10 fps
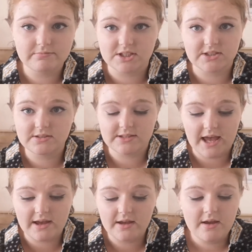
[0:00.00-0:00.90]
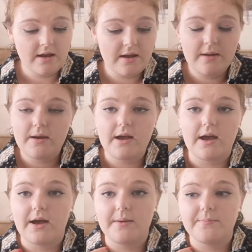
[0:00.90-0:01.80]
just set.
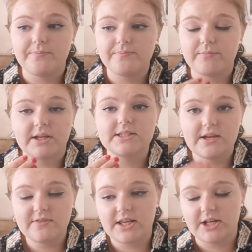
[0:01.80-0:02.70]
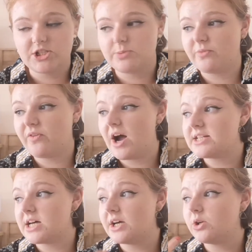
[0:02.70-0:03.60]
But definitely energy
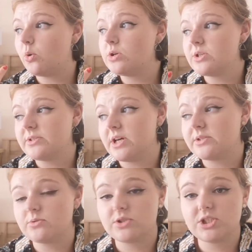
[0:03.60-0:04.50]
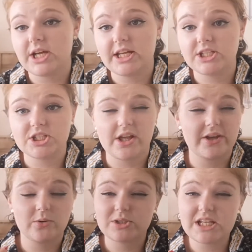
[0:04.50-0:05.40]
provider. You're also entitled to change
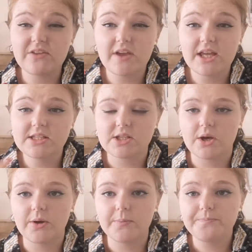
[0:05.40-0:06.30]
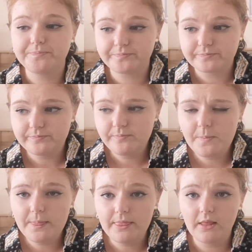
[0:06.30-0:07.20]
like your TV. So
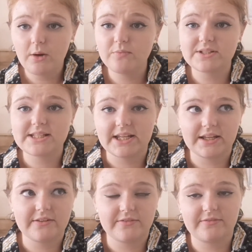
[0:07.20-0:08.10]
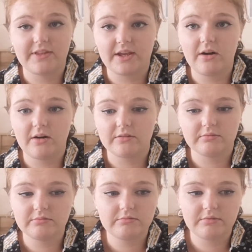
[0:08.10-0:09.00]
obviously if they can't
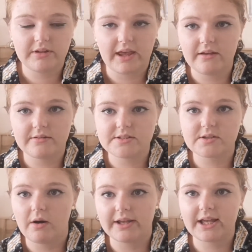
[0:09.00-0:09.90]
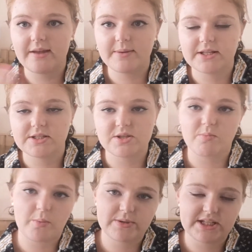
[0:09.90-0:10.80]
get a Sky cable into the
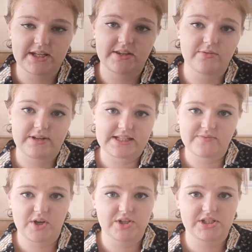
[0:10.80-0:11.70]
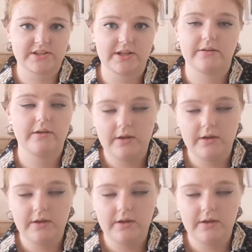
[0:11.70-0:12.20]
property and it already has Virgin, then